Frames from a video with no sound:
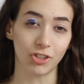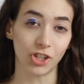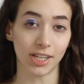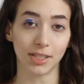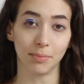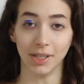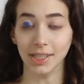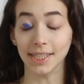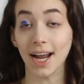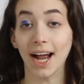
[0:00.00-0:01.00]
a chance to
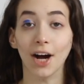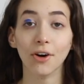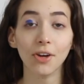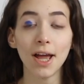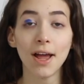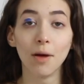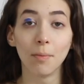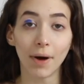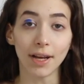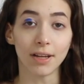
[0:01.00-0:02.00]
blend it out.
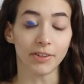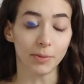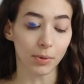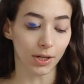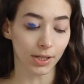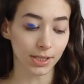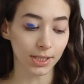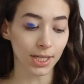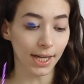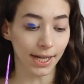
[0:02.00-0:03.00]
But if you put
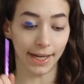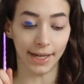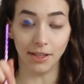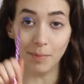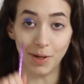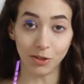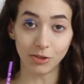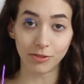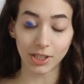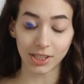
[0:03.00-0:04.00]
it in the middle
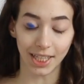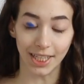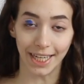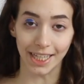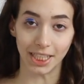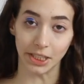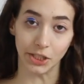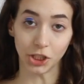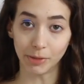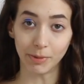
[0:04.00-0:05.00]
first and then it's a
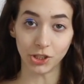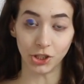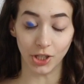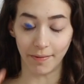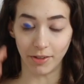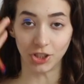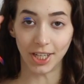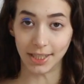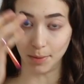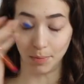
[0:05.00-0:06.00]
little too much, you have a
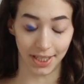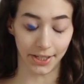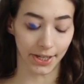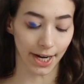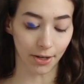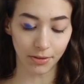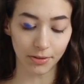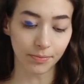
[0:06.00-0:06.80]
chance to blend it out.